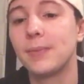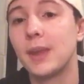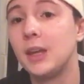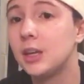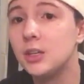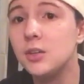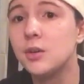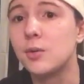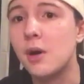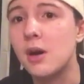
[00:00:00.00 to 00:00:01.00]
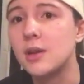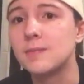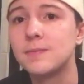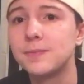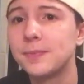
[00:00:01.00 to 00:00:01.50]
And I do.
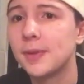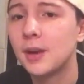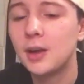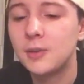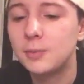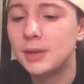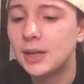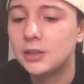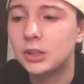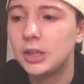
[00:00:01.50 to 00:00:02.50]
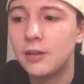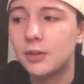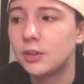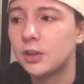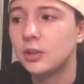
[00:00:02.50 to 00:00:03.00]
I've been handling
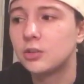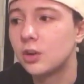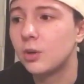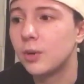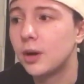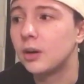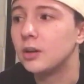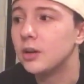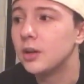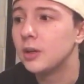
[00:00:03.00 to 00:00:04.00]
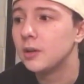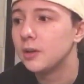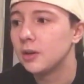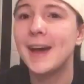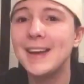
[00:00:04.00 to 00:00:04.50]
everything so well.
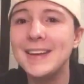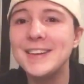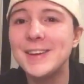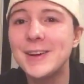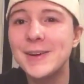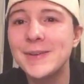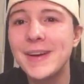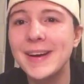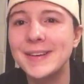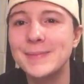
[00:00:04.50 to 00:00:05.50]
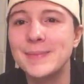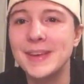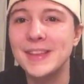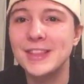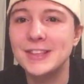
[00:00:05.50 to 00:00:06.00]
I didn't know I could
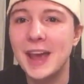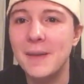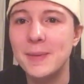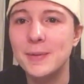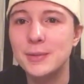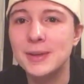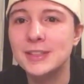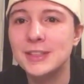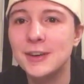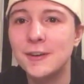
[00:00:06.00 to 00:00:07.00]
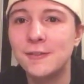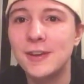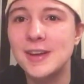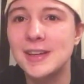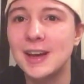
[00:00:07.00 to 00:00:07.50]
be this happy with myself,
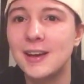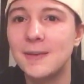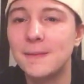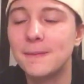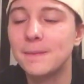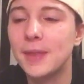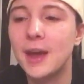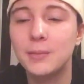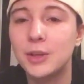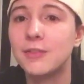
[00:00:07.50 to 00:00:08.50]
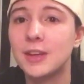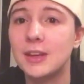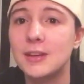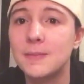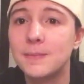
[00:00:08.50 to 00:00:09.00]
and I'm loving it.